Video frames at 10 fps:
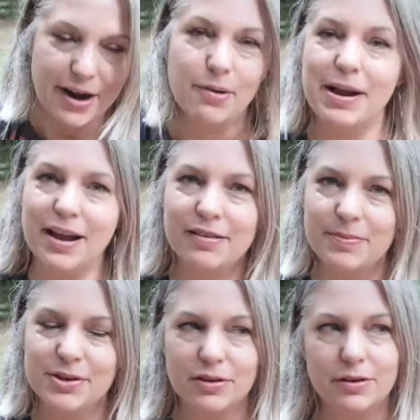I don't know, my
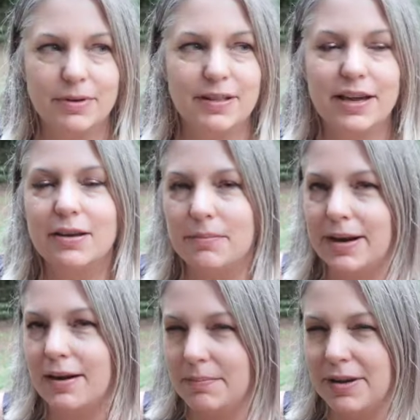husband told me that you
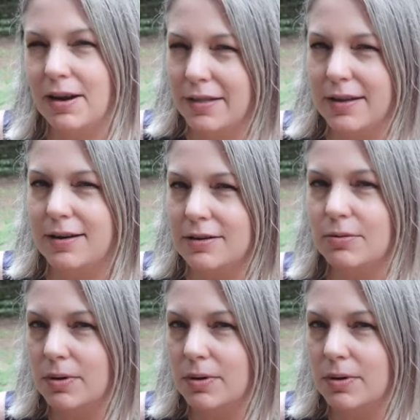might not be all that into